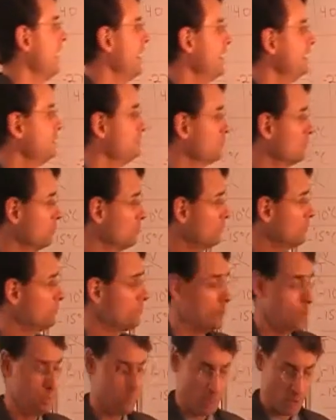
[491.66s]
And we
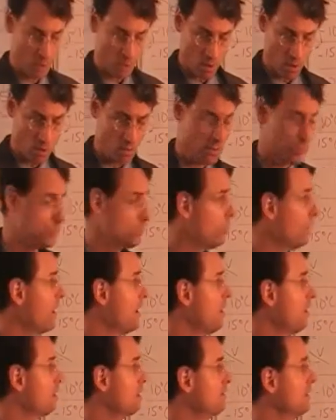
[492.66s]
want to recall as
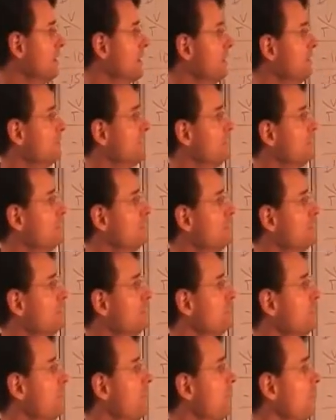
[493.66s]
well that
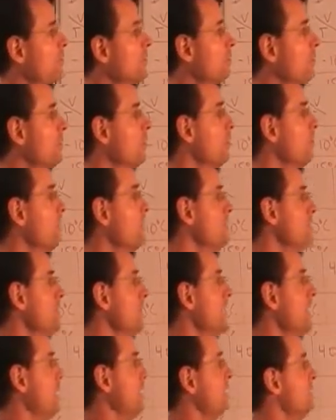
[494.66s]
this formula
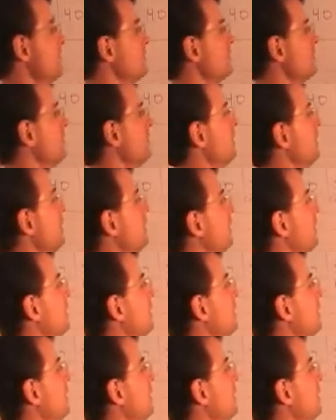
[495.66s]
originates